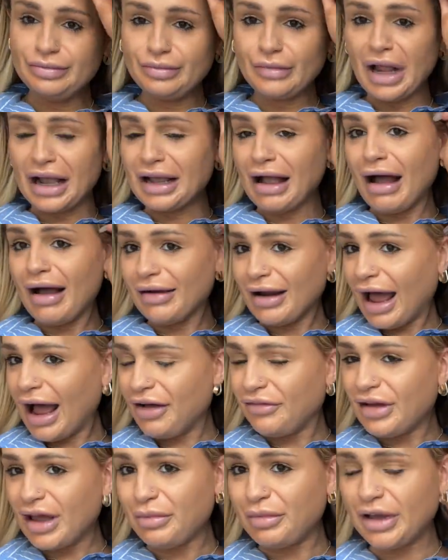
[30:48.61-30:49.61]
I can't
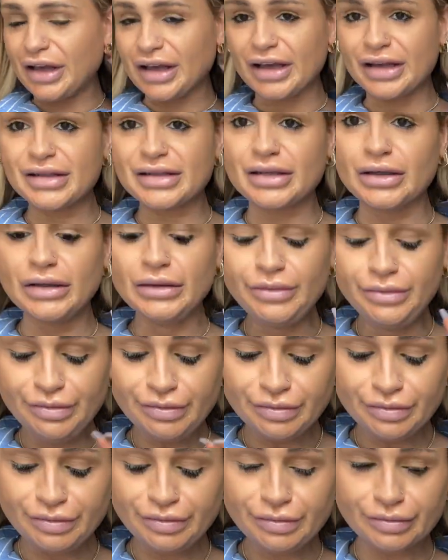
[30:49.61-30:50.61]
have it because
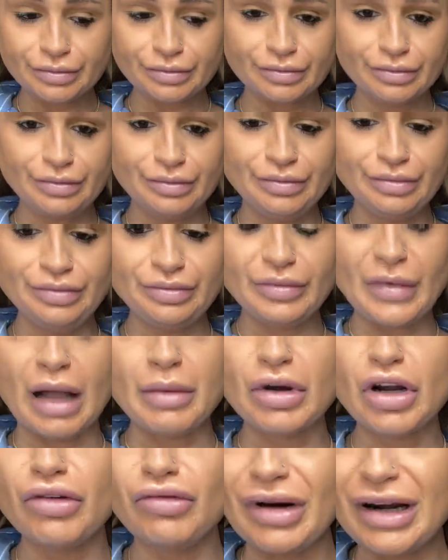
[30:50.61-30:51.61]
I'm
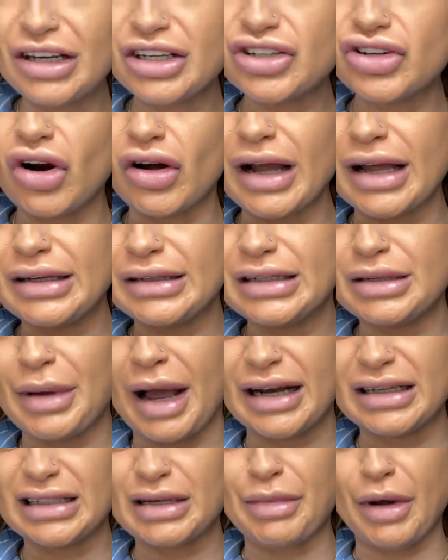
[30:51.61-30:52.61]
on a really strong
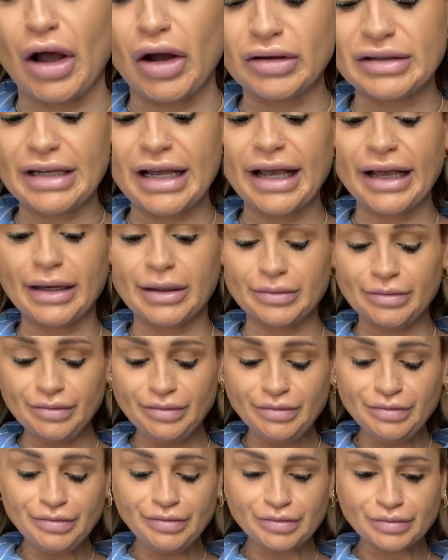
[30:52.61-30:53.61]
antibiotic.
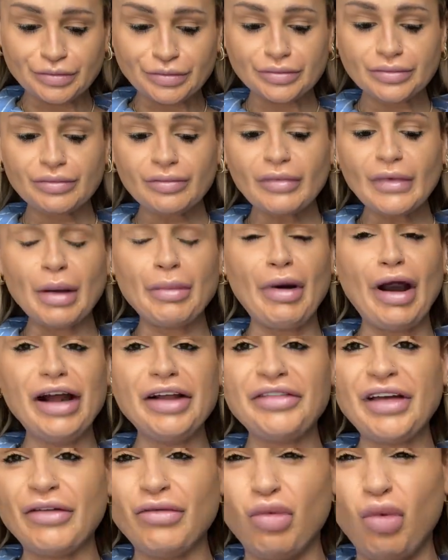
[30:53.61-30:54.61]
Apparently,
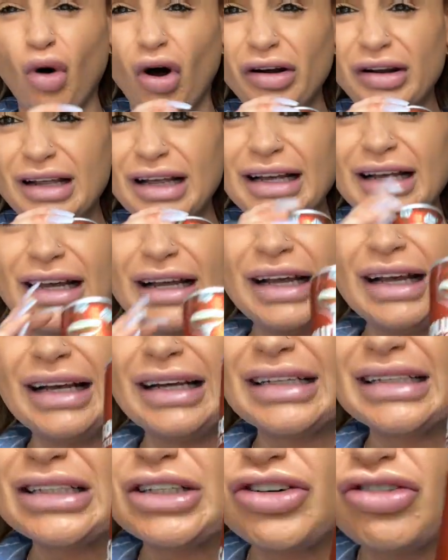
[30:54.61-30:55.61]
if you have one
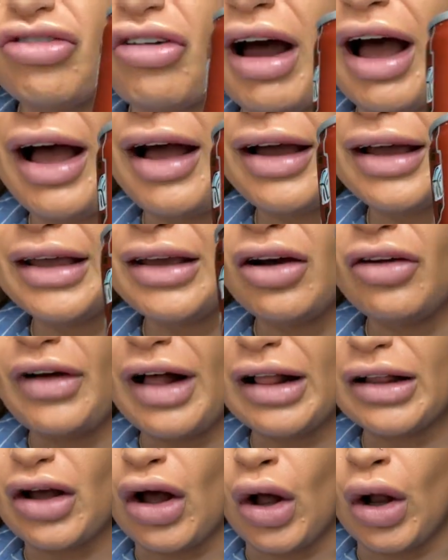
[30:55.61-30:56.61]
try of
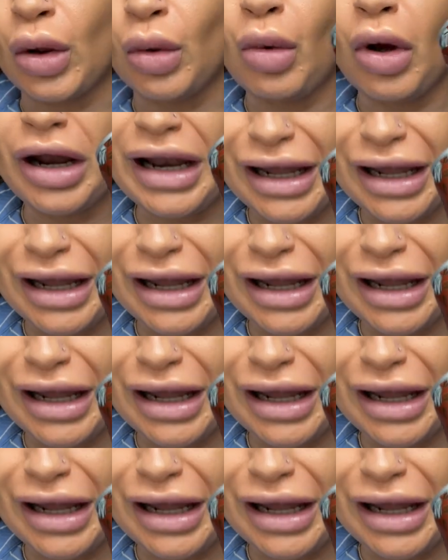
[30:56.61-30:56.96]
alcohol, one